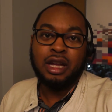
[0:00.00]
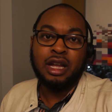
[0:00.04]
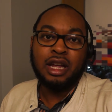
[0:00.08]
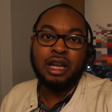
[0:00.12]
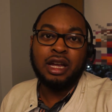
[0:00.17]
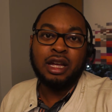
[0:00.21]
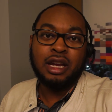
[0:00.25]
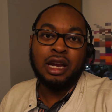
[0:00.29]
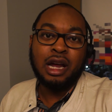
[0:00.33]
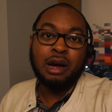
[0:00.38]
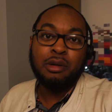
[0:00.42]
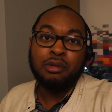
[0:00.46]

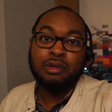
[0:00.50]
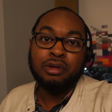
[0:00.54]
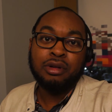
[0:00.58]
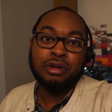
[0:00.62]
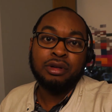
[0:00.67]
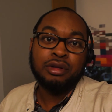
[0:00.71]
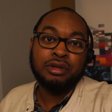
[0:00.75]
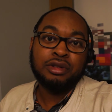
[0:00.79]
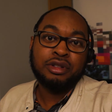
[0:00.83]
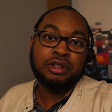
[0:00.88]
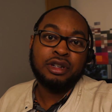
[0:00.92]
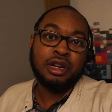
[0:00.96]
And I
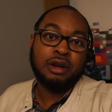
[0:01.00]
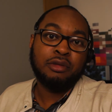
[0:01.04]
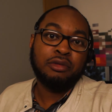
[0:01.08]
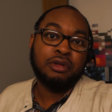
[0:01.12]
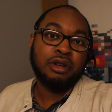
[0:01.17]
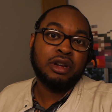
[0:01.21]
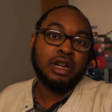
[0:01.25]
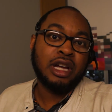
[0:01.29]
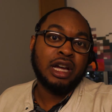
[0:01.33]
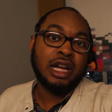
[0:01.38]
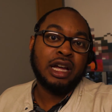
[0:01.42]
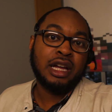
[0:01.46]
will chat
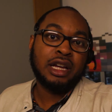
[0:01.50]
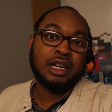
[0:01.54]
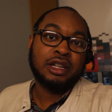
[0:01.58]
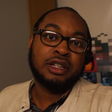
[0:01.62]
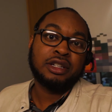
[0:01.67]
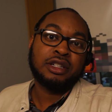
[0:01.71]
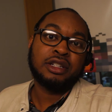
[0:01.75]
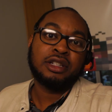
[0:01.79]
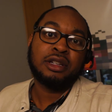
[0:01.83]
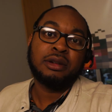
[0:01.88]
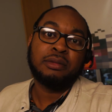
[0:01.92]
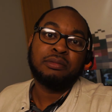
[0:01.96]
with you
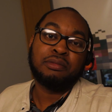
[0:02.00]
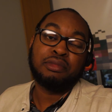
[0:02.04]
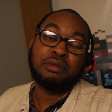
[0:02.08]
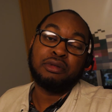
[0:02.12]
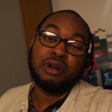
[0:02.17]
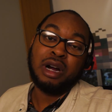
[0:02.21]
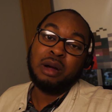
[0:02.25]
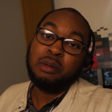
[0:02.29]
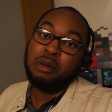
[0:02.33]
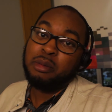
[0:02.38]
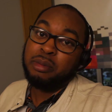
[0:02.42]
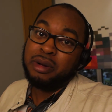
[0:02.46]
guys
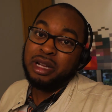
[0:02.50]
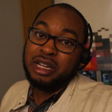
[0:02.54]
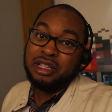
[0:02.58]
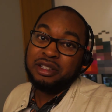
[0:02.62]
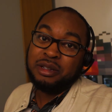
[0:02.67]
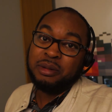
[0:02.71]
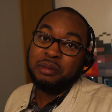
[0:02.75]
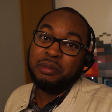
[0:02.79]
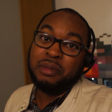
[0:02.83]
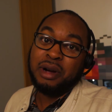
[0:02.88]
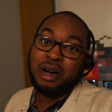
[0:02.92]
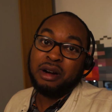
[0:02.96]
probably
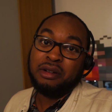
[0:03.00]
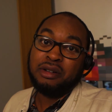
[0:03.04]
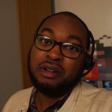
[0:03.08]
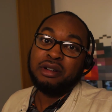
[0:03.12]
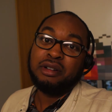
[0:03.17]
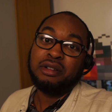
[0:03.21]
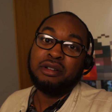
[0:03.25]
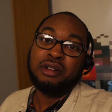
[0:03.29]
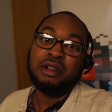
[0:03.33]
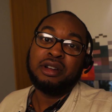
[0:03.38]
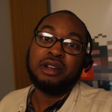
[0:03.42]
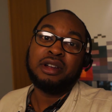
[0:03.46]

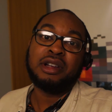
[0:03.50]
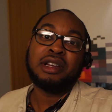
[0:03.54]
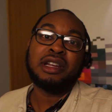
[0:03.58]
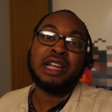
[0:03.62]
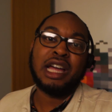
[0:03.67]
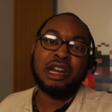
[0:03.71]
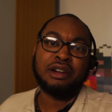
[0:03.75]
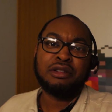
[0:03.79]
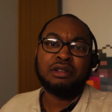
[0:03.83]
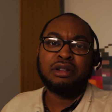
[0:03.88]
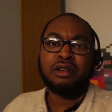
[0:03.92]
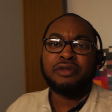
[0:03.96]
tomorrow.
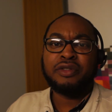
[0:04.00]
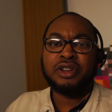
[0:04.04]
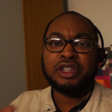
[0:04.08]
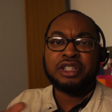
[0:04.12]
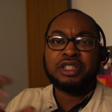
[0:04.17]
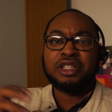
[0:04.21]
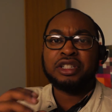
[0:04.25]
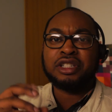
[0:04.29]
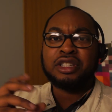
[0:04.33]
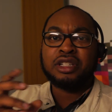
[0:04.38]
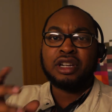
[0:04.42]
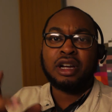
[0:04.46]
I don't know if
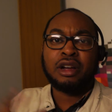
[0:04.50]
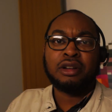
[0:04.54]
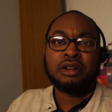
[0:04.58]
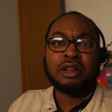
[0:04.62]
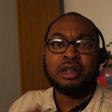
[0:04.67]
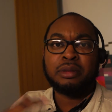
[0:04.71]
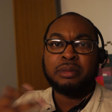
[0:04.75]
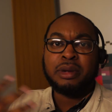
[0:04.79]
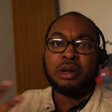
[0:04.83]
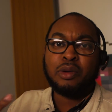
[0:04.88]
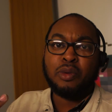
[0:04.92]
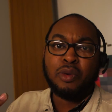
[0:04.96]
this is all
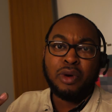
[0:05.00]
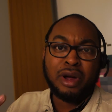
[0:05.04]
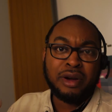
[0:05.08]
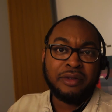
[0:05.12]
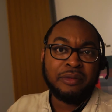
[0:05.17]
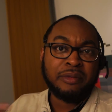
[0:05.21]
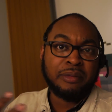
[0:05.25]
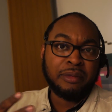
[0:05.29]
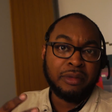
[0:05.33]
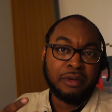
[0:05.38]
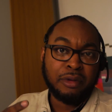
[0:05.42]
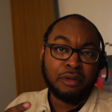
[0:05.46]
going to be
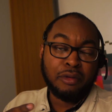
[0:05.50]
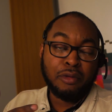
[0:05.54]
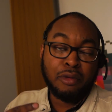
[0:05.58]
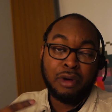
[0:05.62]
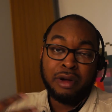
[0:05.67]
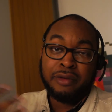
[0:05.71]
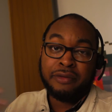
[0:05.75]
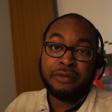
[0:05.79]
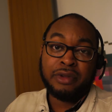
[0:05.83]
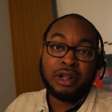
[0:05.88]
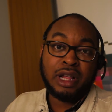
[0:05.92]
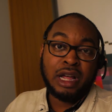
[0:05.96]
one
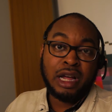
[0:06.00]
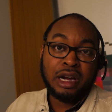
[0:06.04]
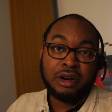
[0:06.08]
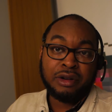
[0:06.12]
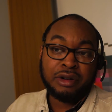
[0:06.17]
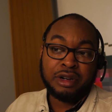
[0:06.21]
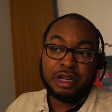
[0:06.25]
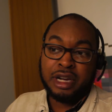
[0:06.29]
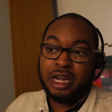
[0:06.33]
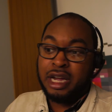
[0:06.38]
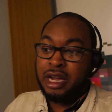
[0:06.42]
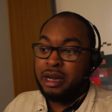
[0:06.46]
vlog
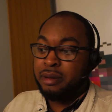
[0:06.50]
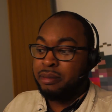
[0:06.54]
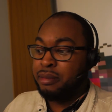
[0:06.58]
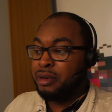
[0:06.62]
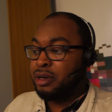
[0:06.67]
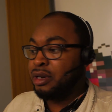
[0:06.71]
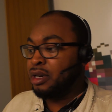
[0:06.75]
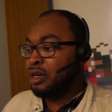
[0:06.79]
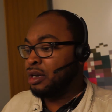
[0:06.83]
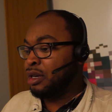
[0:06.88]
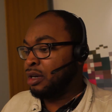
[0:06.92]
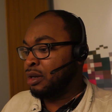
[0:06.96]
or not,
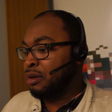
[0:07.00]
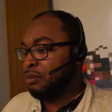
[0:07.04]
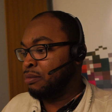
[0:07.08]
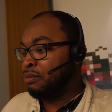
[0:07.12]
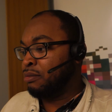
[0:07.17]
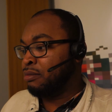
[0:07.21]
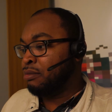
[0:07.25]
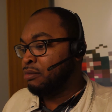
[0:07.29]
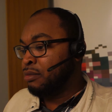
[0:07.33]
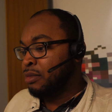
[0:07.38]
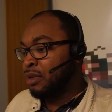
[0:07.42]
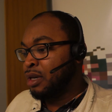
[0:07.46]

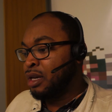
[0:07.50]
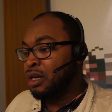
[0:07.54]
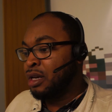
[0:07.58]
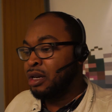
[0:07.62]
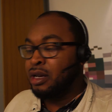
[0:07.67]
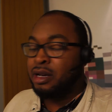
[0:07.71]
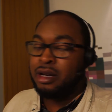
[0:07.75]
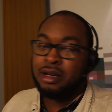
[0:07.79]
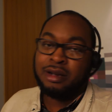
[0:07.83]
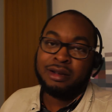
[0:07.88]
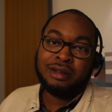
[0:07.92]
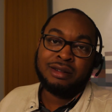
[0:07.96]
but
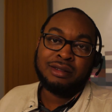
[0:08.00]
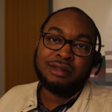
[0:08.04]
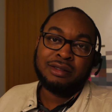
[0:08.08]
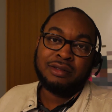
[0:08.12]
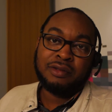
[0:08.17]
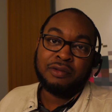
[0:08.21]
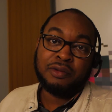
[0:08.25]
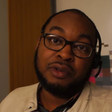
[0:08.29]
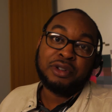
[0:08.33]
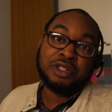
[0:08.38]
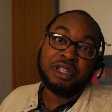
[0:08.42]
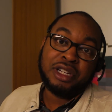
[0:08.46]

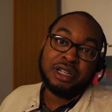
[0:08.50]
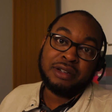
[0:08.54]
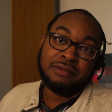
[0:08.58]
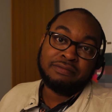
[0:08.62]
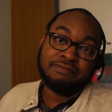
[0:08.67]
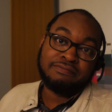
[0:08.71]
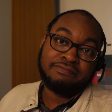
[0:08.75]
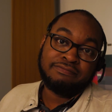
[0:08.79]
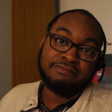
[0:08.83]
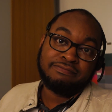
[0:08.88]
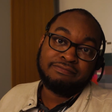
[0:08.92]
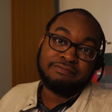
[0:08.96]
we'll see.